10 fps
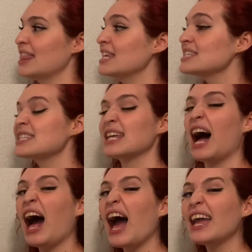And this is the
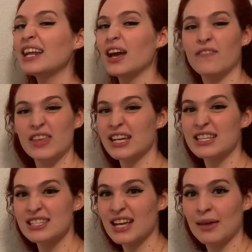height of the
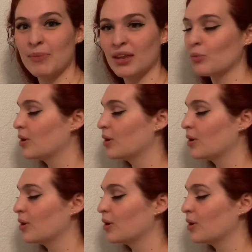excitement